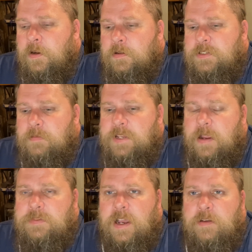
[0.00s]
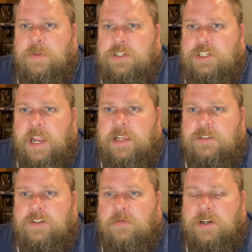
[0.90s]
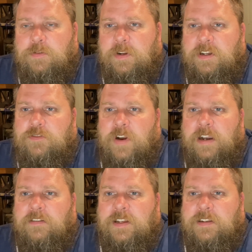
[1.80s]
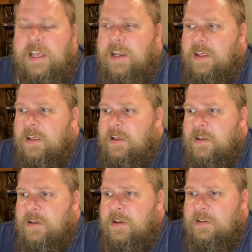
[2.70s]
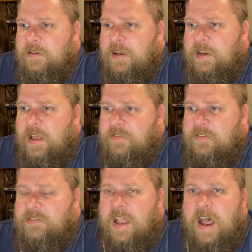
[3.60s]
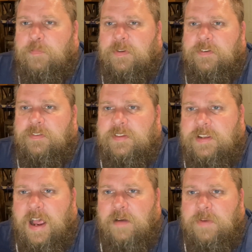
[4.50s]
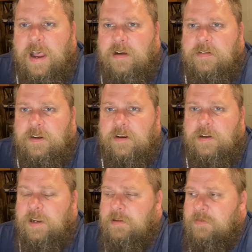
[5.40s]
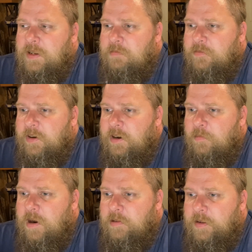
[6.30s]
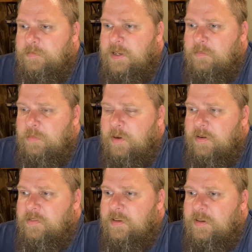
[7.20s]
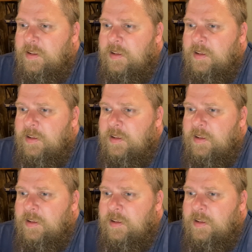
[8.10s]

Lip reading: Sometimes I'd be shaking so much with adrenaline that I'd have to stop and just calm down. I'm a very wound up type of person.